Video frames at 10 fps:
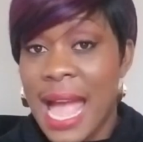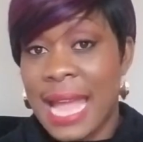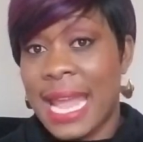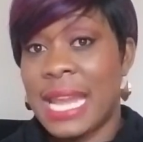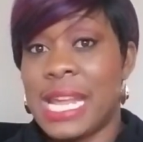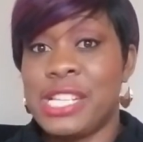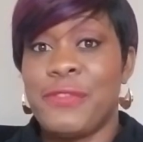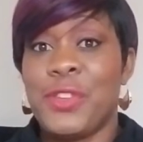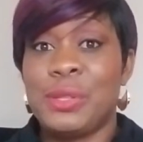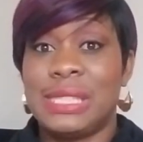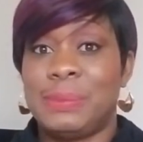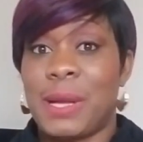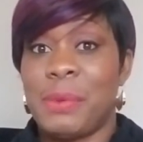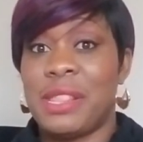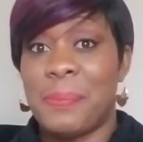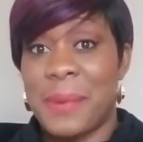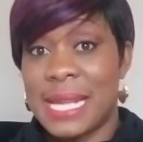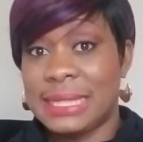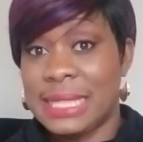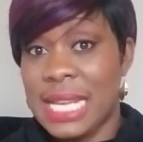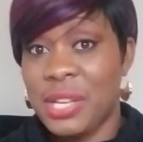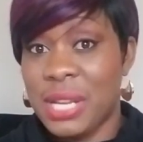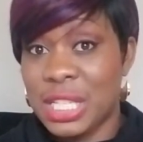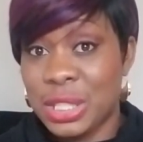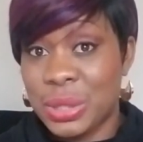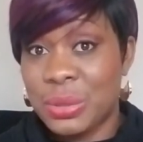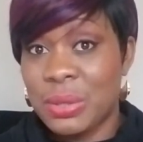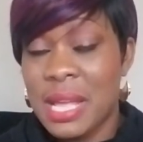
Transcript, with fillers: again interviews is probably the best thing you can do